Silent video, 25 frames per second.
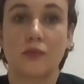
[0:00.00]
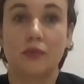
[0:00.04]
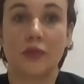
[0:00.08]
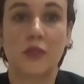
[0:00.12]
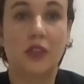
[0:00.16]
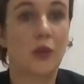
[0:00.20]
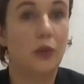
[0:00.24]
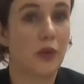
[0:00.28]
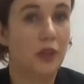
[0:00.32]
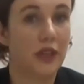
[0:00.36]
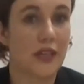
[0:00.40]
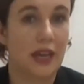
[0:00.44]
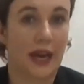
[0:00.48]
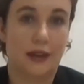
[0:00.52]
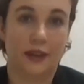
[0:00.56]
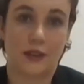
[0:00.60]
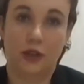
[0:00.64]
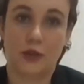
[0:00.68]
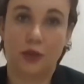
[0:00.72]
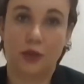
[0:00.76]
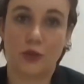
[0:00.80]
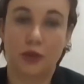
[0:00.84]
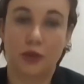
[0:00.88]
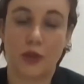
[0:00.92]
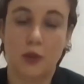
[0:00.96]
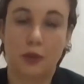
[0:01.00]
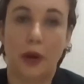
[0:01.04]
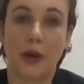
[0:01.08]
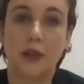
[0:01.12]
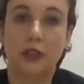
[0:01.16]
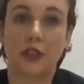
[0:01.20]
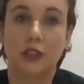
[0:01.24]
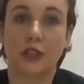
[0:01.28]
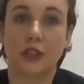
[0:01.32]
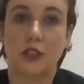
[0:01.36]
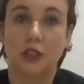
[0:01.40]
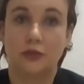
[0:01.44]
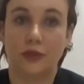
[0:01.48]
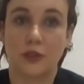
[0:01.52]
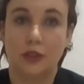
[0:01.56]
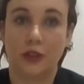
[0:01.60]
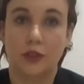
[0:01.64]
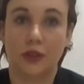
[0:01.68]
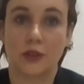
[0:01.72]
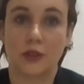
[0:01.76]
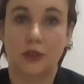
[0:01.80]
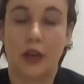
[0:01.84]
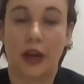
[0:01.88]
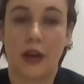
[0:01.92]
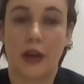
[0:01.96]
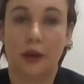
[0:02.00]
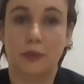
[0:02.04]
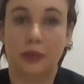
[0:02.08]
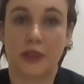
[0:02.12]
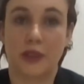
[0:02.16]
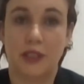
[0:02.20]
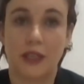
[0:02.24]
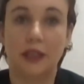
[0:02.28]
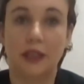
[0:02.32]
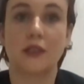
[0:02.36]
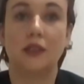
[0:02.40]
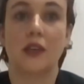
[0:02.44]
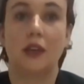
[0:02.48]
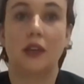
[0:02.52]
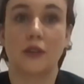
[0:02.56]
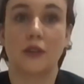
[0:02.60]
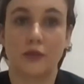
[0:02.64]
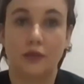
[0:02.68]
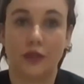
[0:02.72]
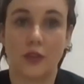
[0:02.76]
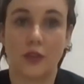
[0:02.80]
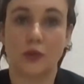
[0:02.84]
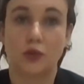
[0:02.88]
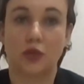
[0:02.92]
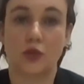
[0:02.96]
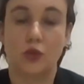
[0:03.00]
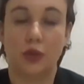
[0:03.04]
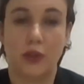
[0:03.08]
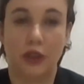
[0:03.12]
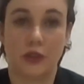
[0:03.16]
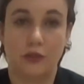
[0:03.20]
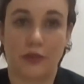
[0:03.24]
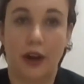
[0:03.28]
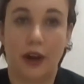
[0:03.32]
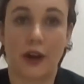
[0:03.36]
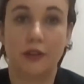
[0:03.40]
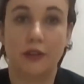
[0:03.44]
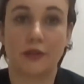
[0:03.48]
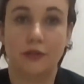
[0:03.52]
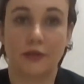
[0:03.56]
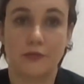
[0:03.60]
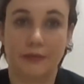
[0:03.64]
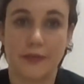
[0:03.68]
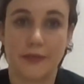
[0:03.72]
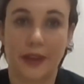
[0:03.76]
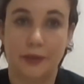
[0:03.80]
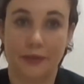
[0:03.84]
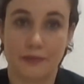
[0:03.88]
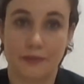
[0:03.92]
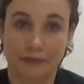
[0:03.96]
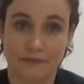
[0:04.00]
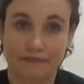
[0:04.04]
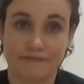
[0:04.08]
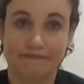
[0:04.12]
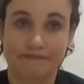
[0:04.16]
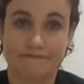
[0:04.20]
You would repurchase a full kit of those 25, yeah.